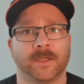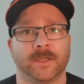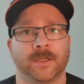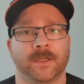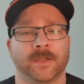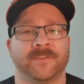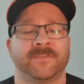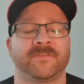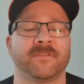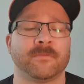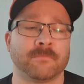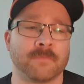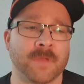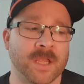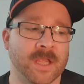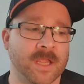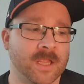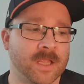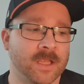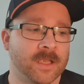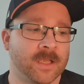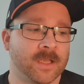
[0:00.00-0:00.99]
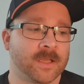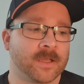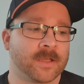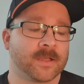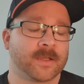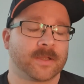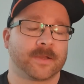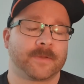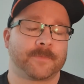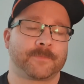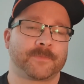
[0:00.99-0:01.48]
For me,
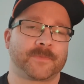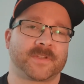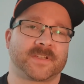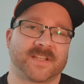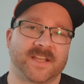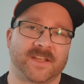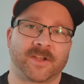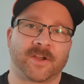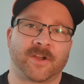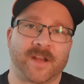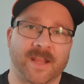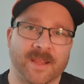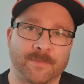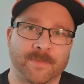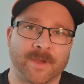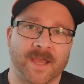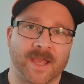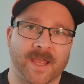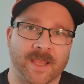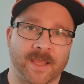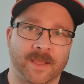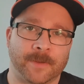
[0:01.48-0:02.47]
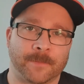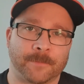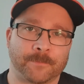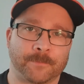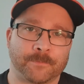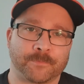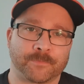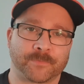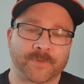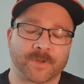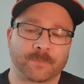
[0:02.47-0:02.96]
selling on eBay
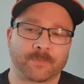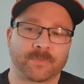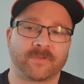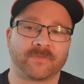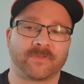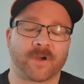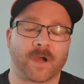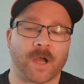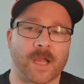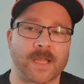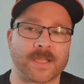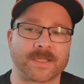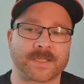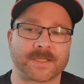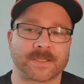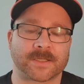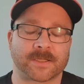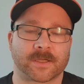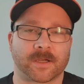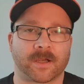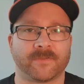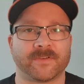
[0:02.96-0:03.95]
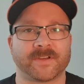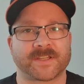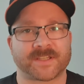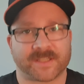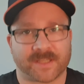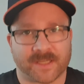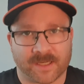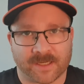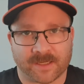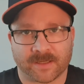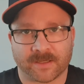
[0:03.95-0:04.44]
provides
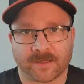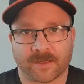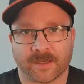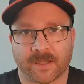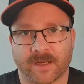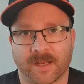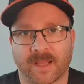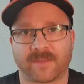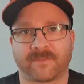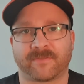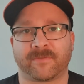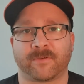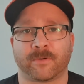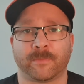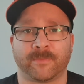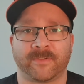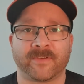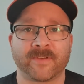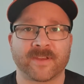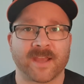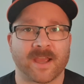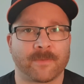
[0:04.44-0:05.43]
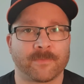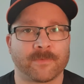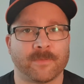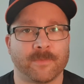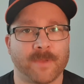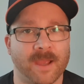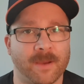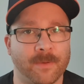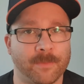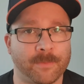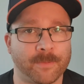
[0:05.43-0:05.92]
obviously another form of income to be
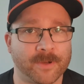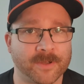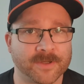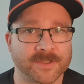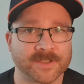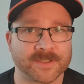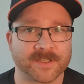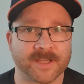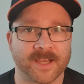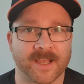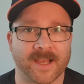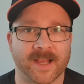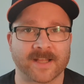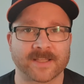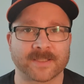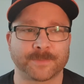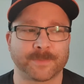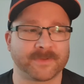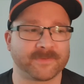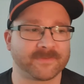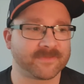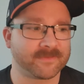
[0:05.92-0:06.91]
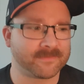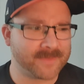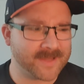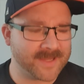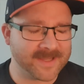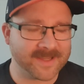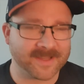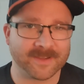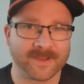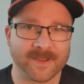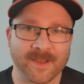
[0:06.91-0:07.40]
able to purchase cards. But for
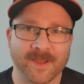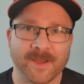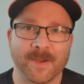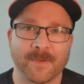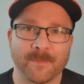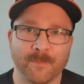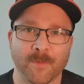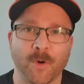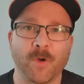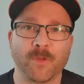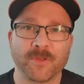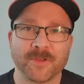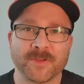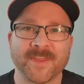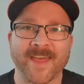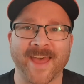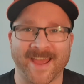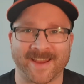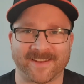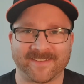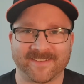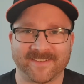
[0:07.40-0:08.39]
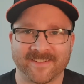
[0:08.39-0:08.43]
me, more than that,